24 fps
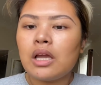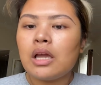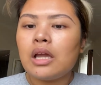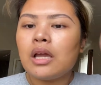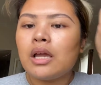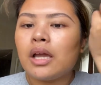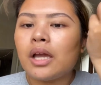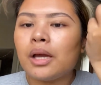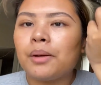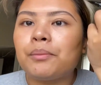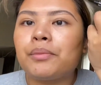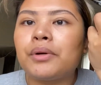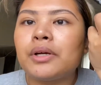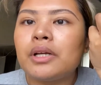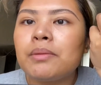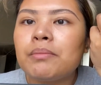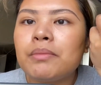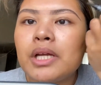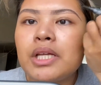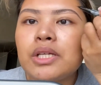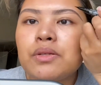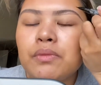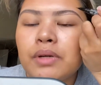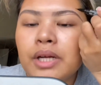And pretty
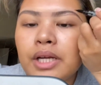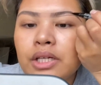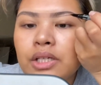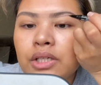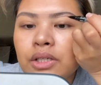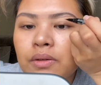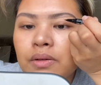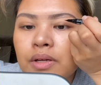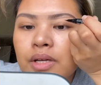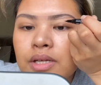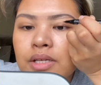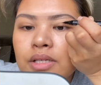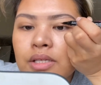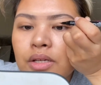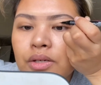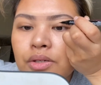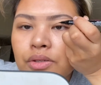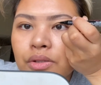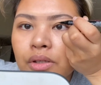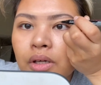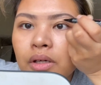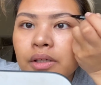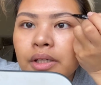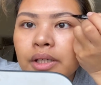much what I do is
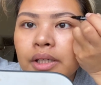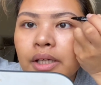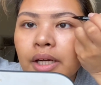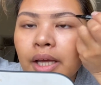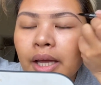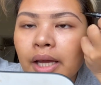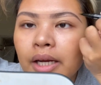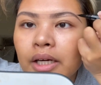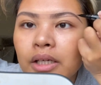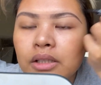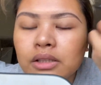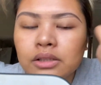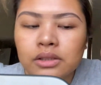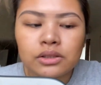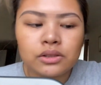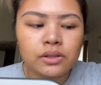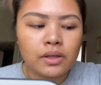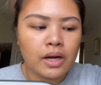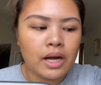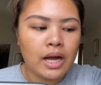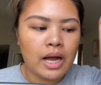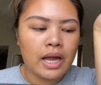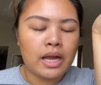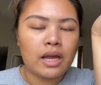draw in hairs. So
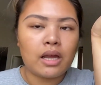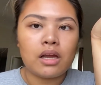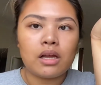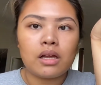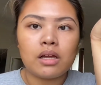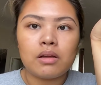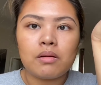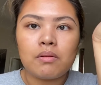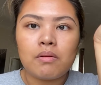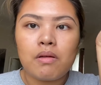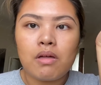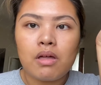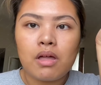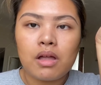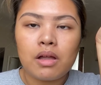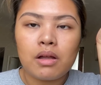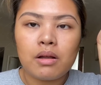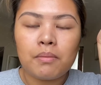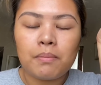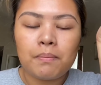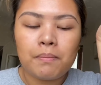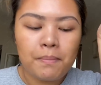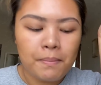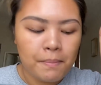I
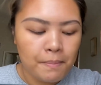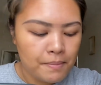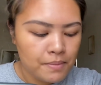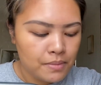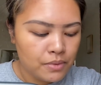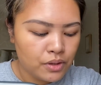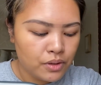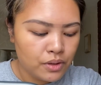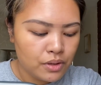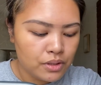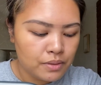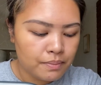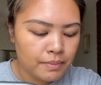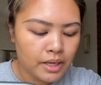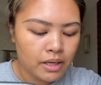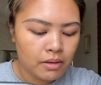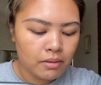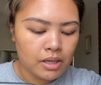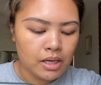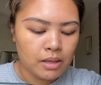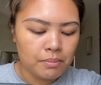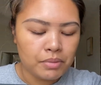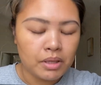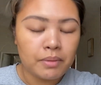use my,
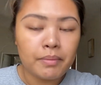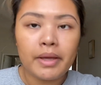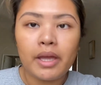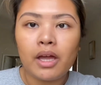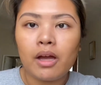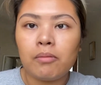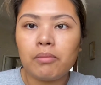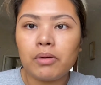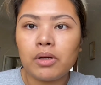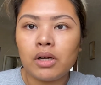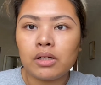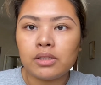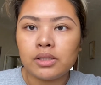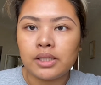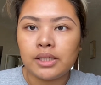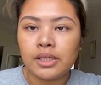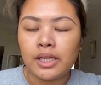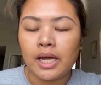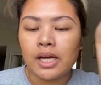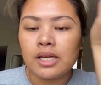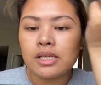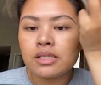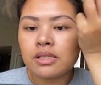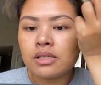put my elbow on the
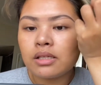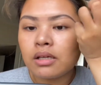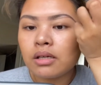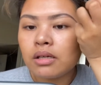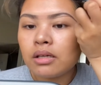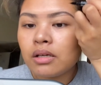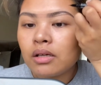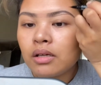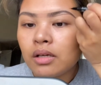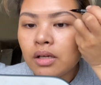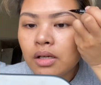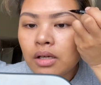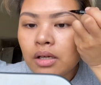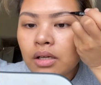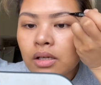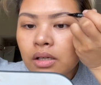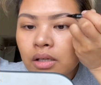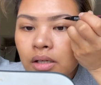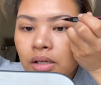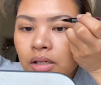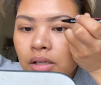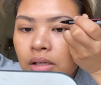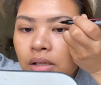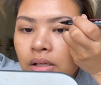desk
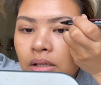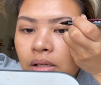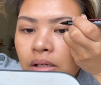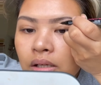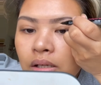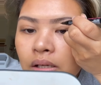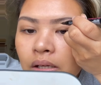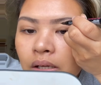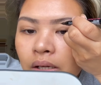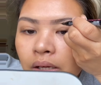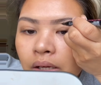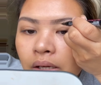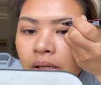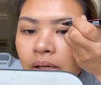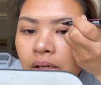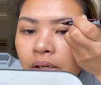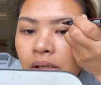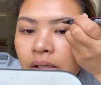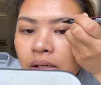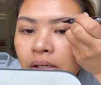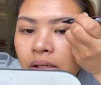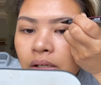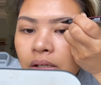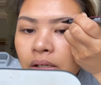
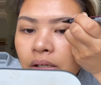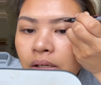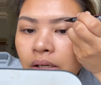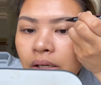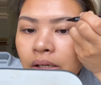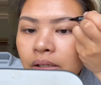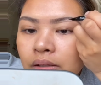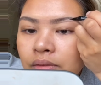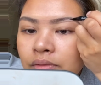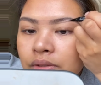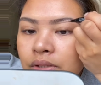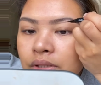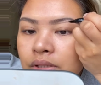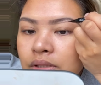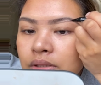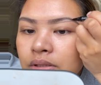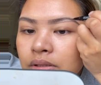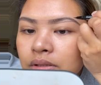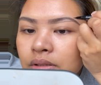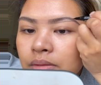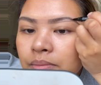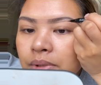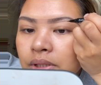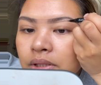and kind of just,
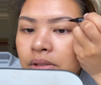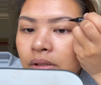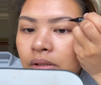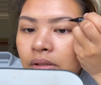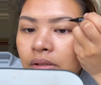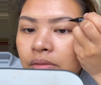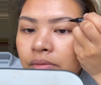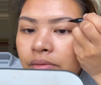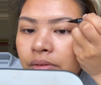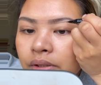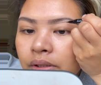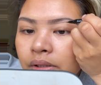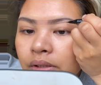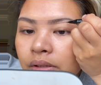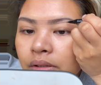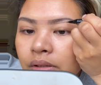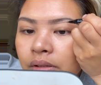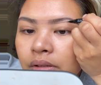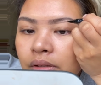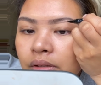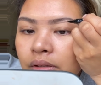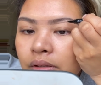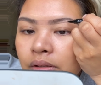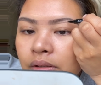let me start over here.
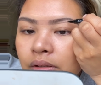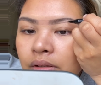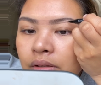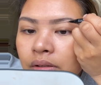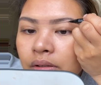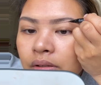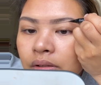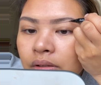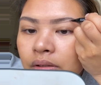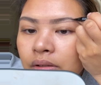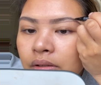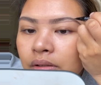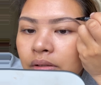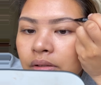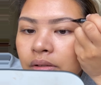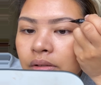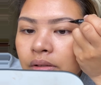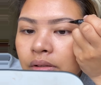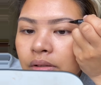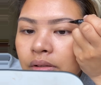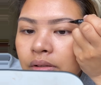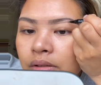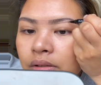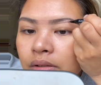
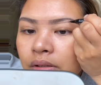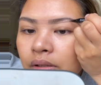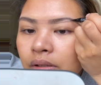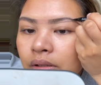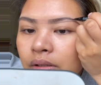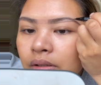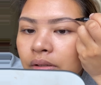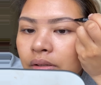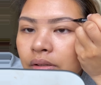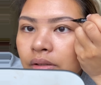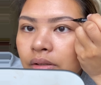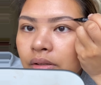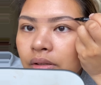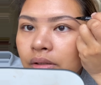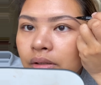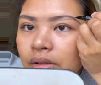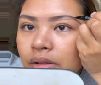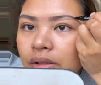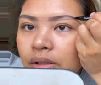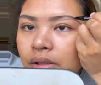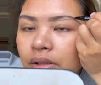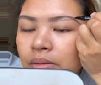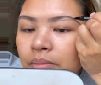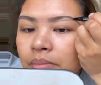Just start drawing
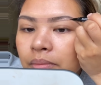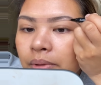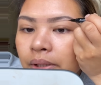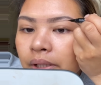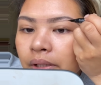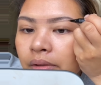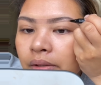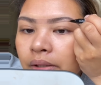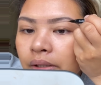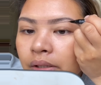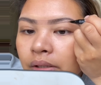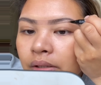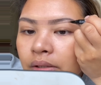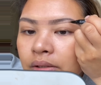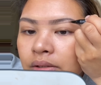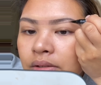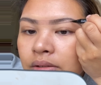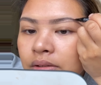in brow hairs.